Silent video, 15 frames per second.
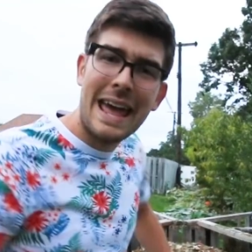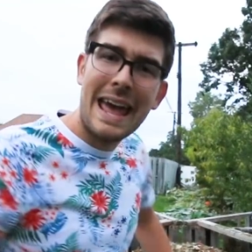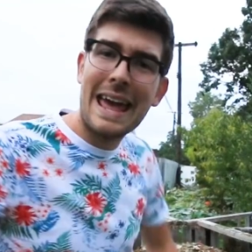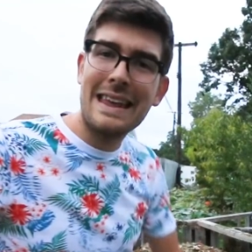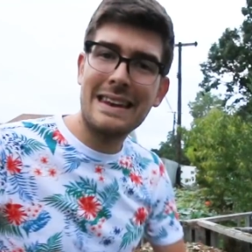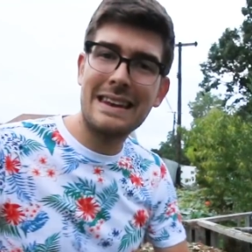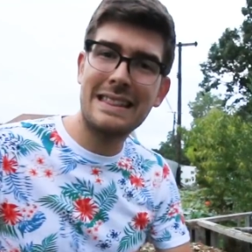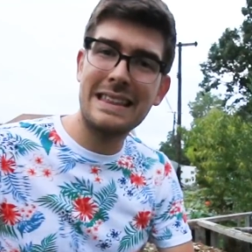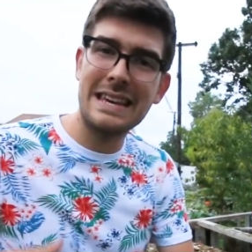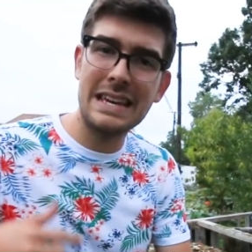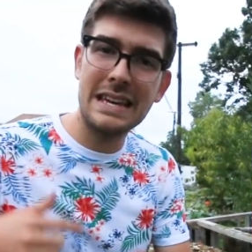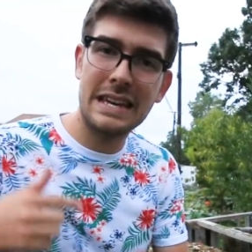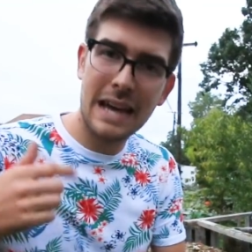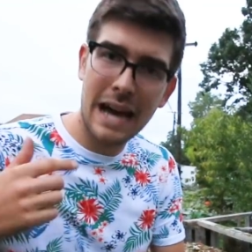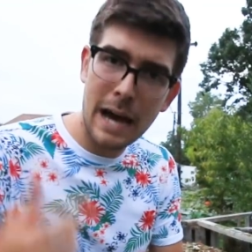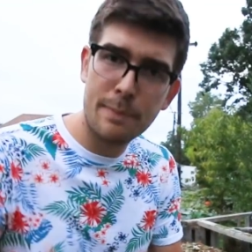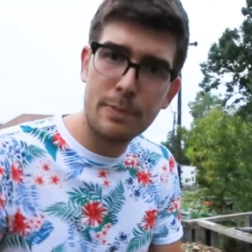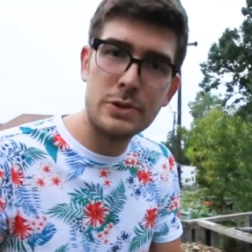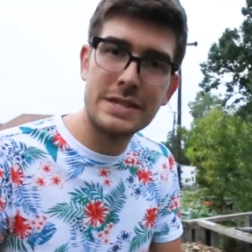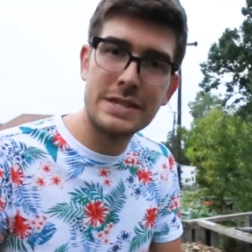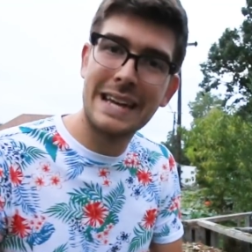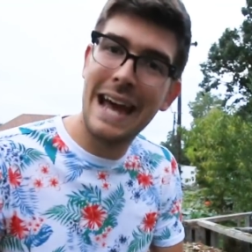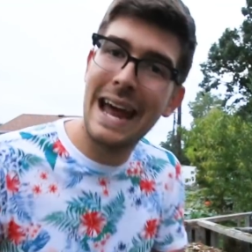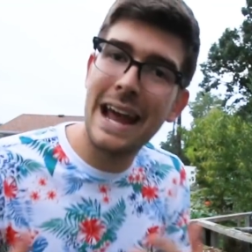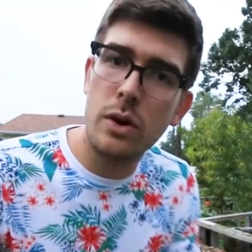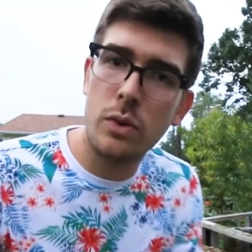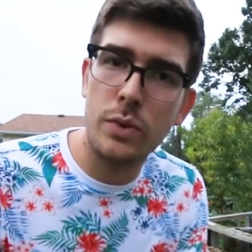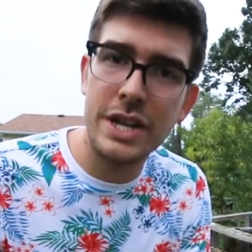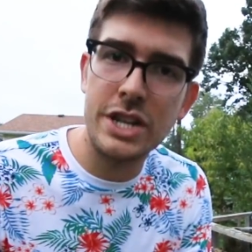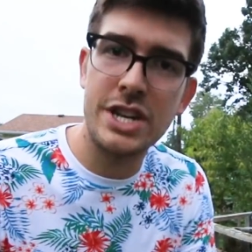and the compost cannot
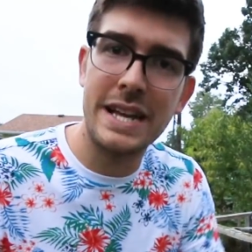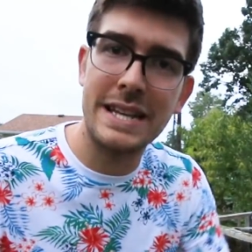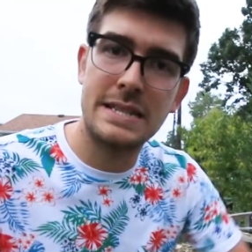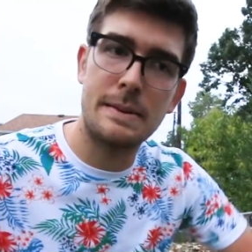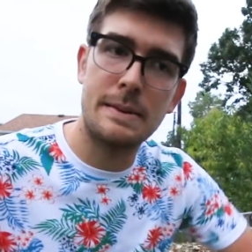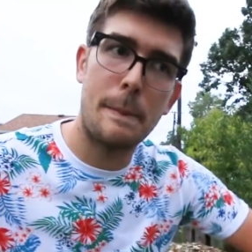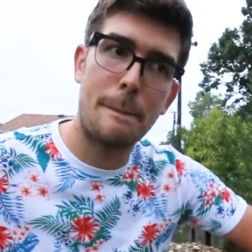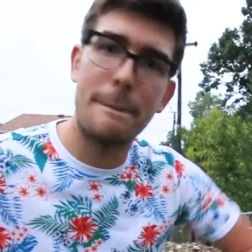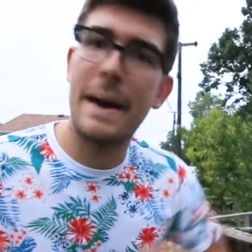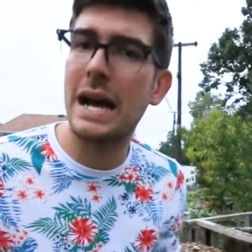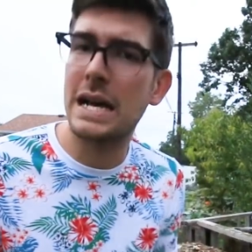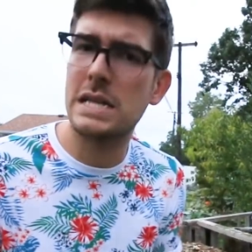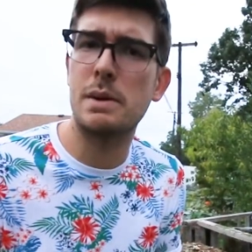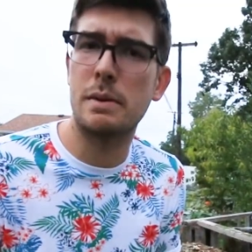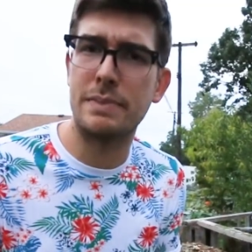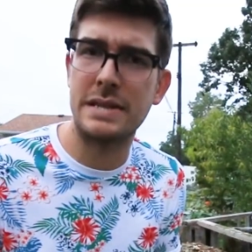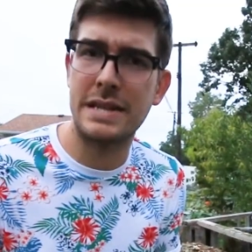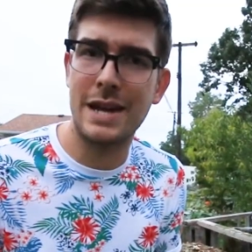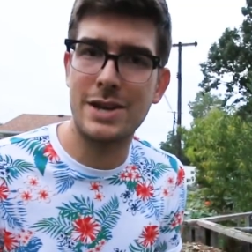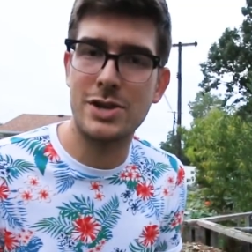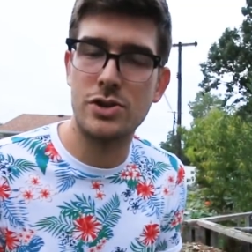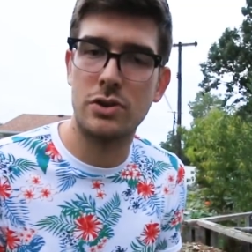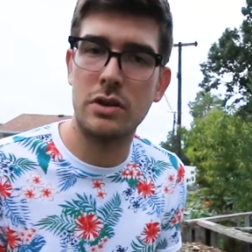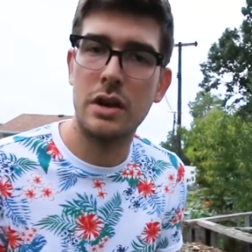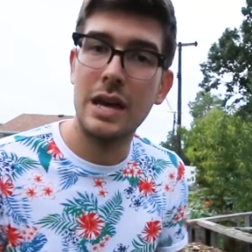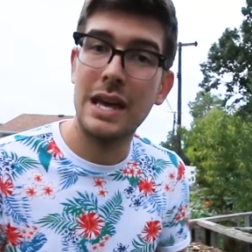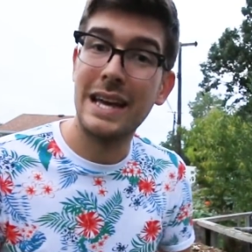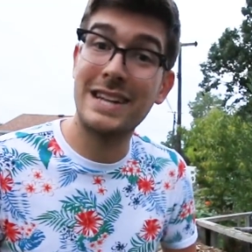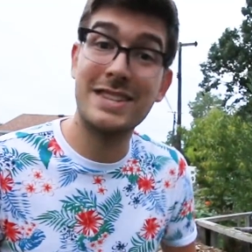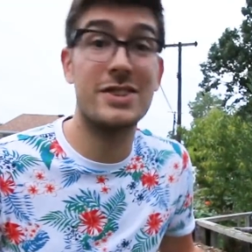reach its maximum potential
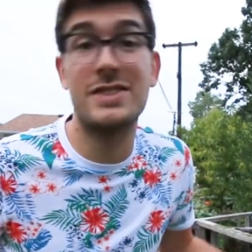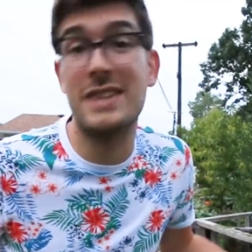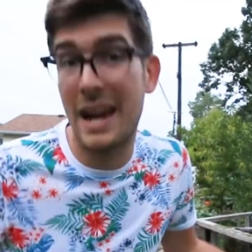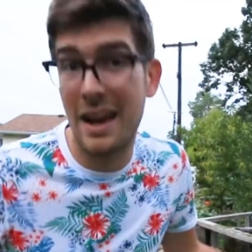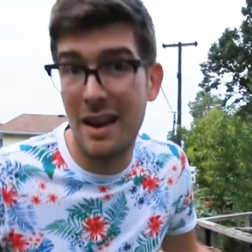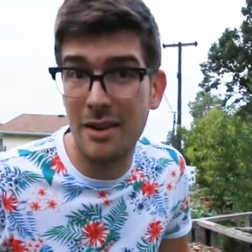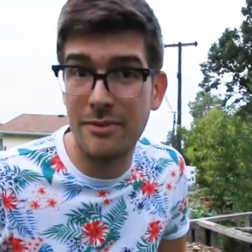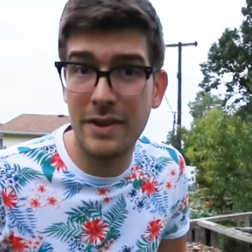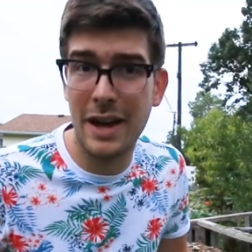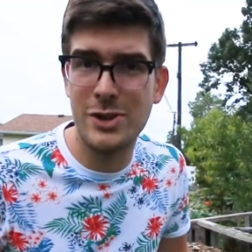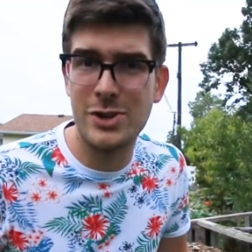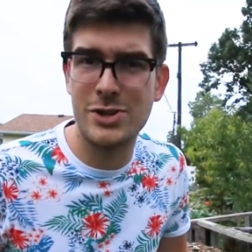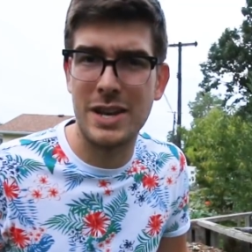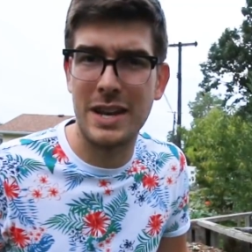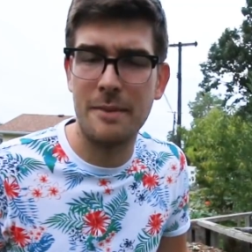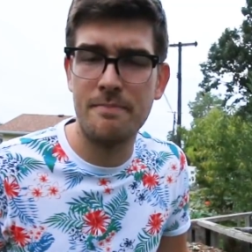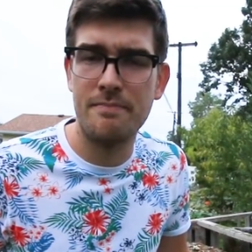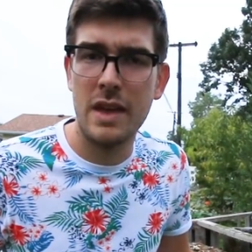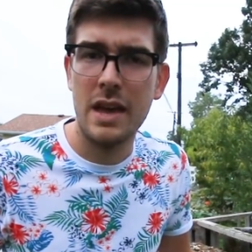because there's not enough nitrogen.